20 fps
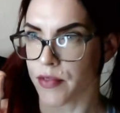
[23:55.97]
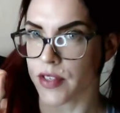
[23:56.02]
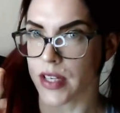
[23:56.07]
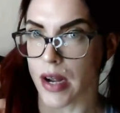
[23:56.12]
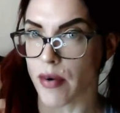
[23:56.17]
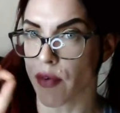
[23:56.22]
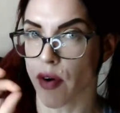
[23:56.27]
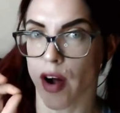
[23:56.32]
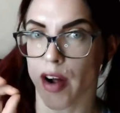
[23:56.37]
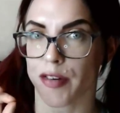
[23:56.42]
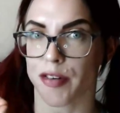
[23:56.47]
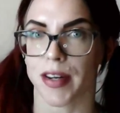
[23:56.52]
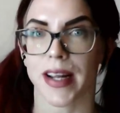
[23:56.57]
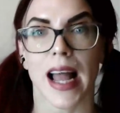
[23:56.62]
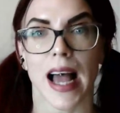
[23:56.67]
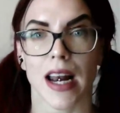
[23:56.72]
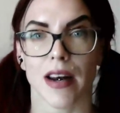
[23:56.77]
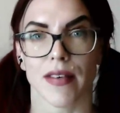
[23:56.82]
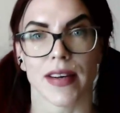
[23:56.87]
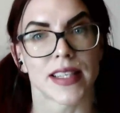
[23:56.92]
several
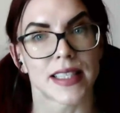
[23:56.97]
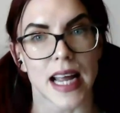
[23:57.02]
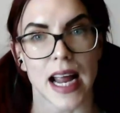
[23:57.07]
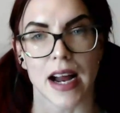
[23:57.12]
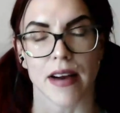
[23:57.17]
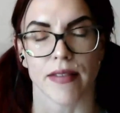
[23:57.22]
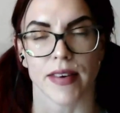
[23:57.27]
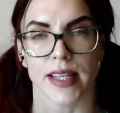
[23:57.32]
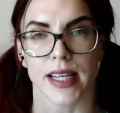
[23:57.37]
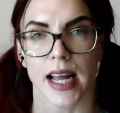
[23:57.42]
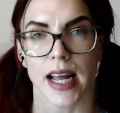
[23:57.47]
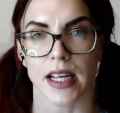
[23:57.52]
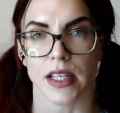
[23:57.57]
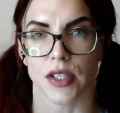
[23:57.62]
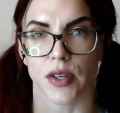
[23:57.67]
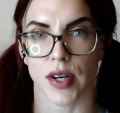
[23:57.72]
hundred calories every day.